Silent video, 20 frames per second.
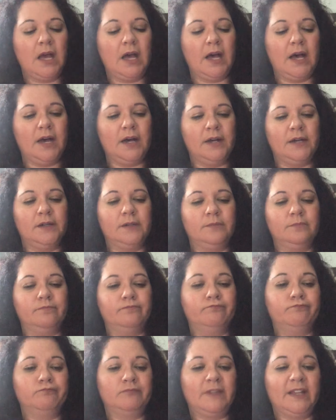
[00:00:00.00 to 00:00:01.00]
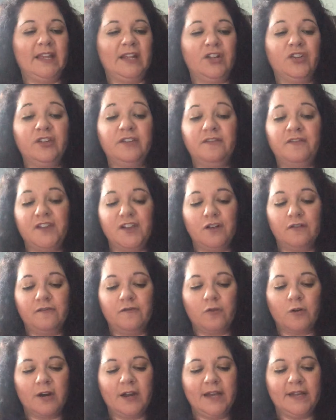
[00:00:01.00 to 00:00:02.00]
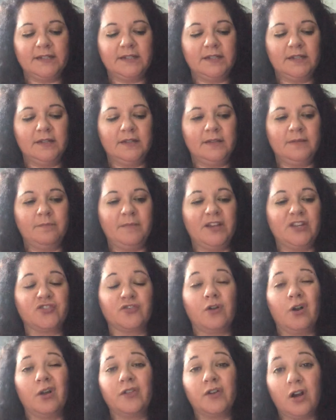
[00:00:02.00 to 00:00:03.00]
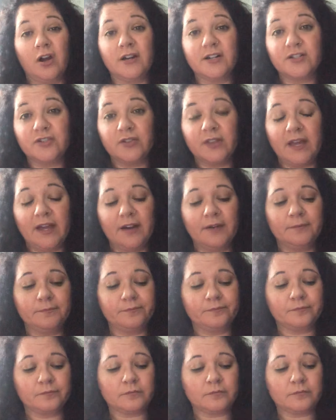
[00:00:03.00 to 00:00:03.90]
Get a good feel for it. Make sure all the cards are there.